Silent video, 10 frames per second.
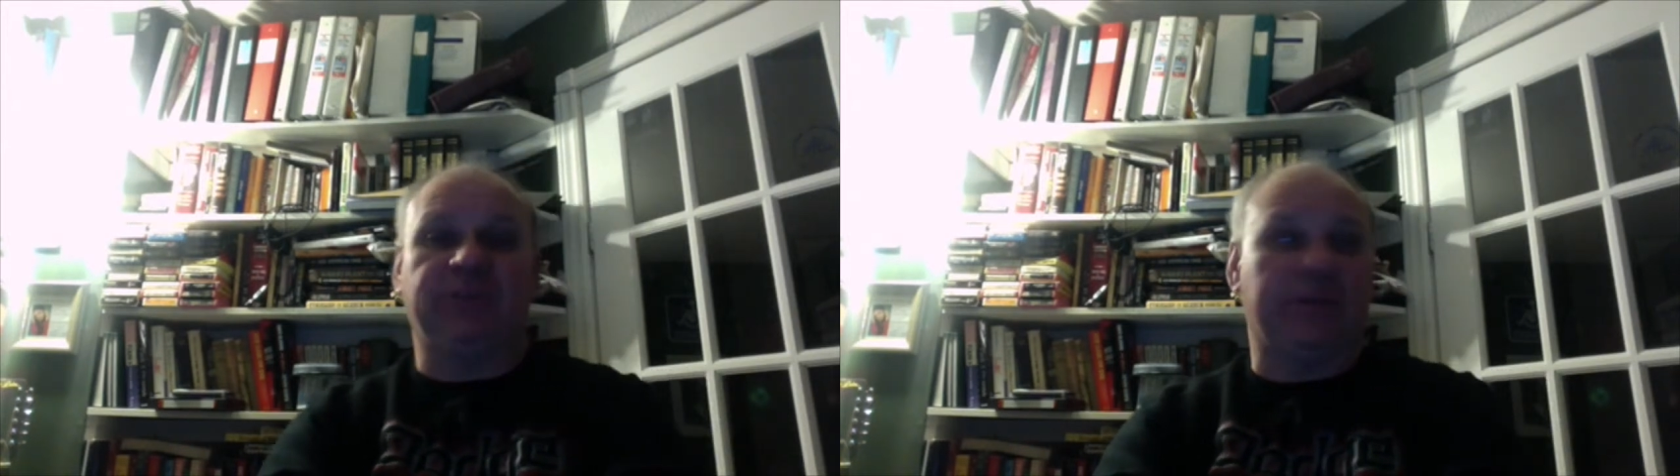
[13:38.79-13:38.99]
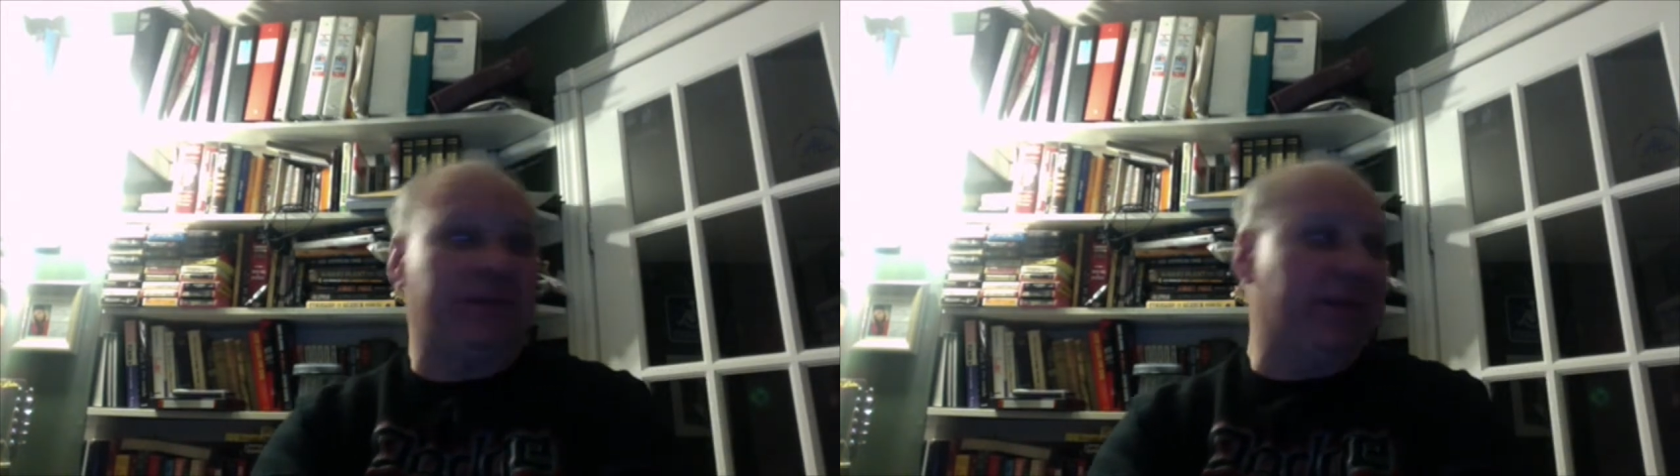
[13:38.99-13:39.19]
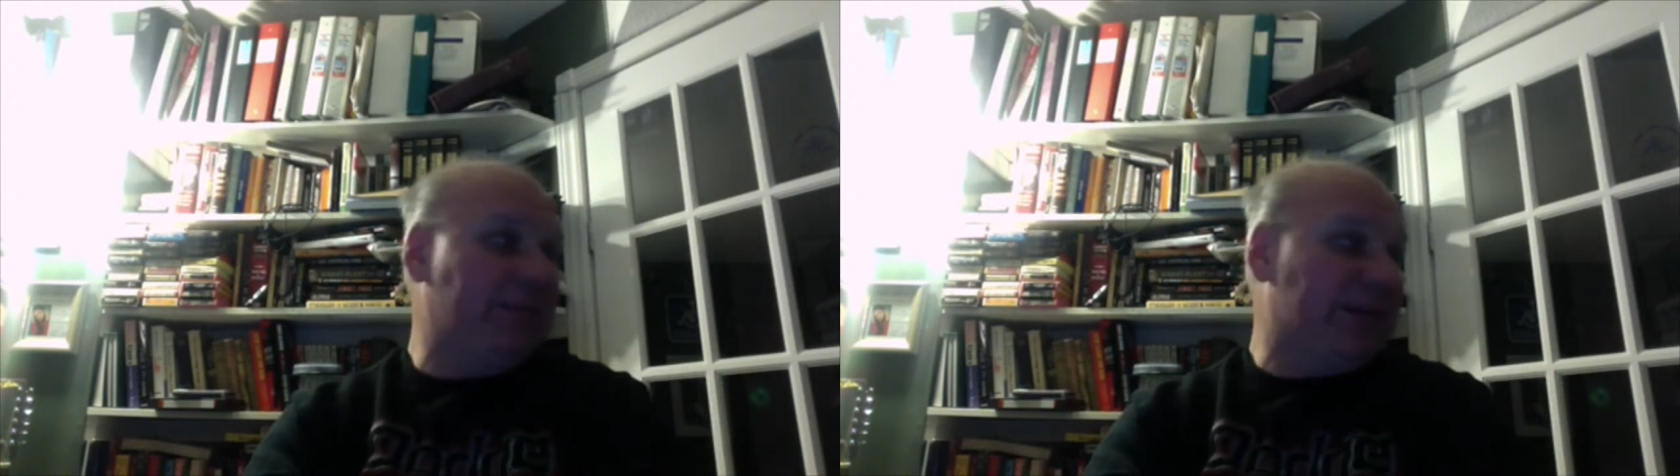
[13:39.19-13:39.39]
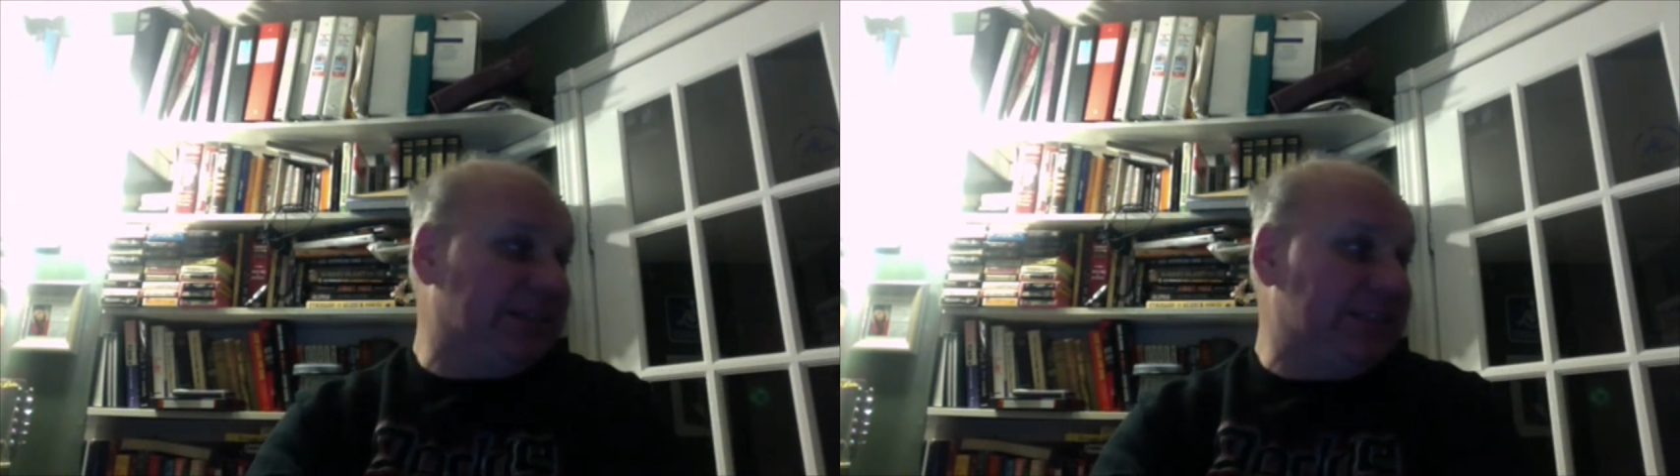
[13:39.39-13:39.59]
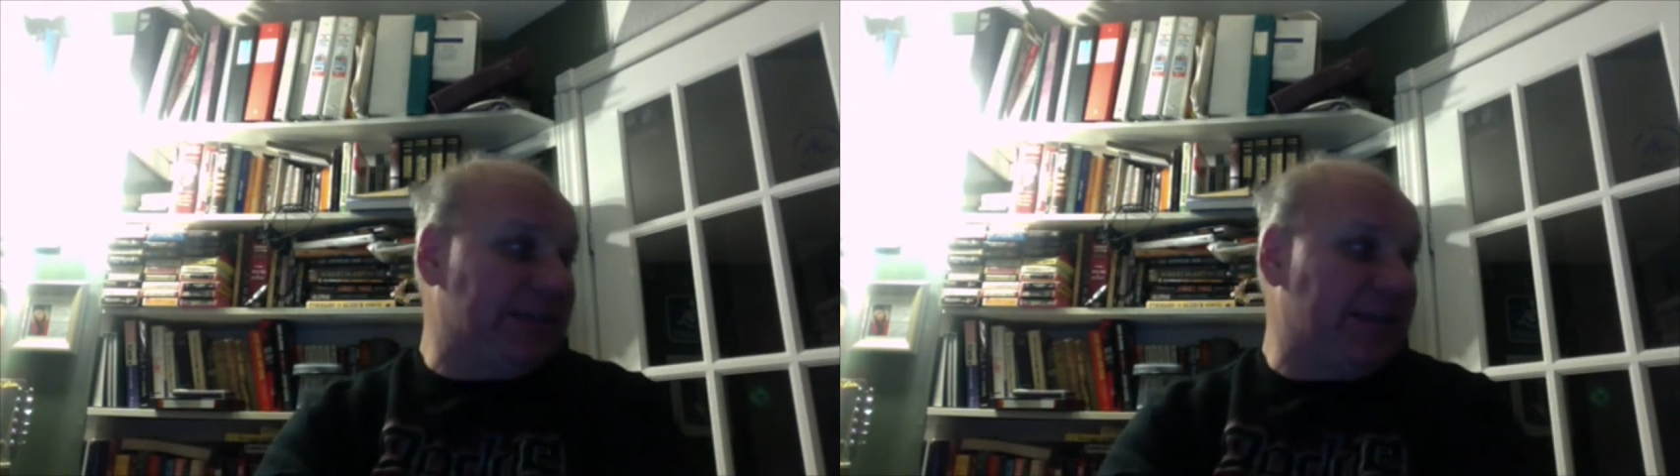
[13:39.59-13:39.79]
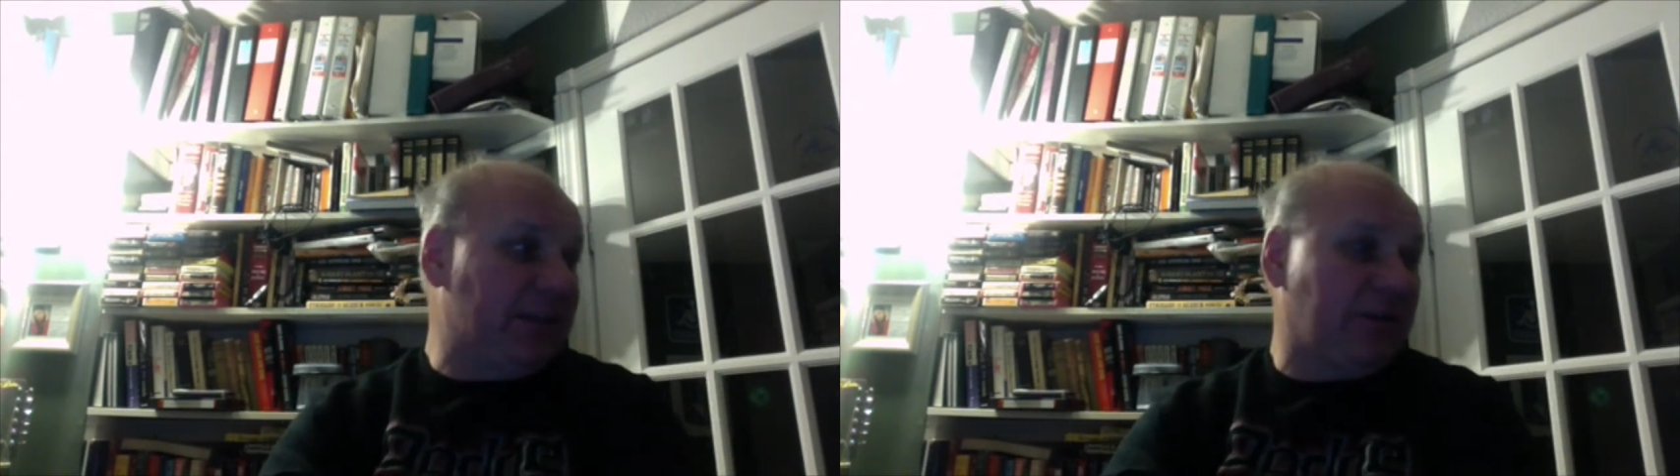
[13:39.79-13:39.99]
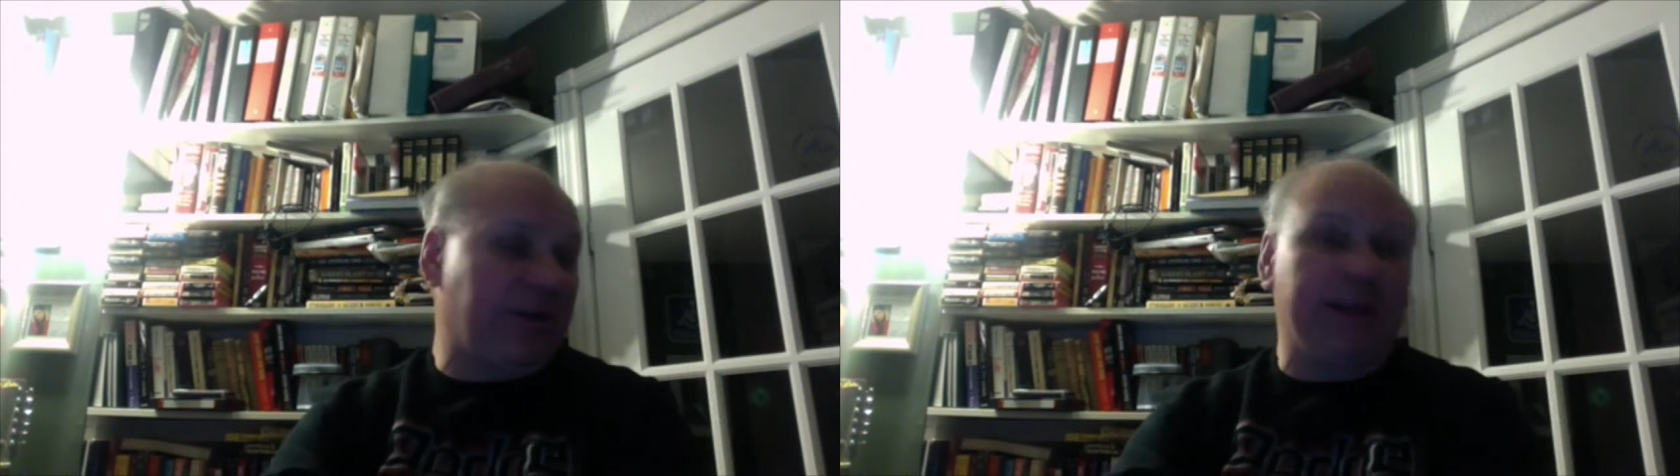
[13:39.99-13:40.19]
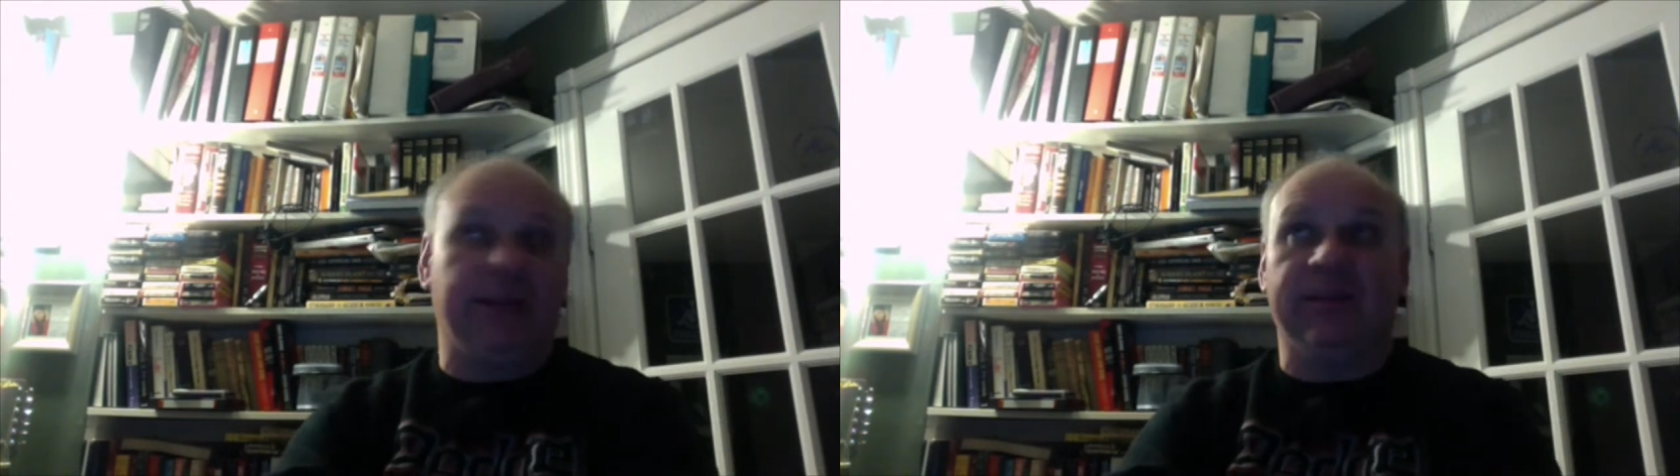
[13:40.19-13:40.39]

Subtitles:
sort of thing because he's getting the credit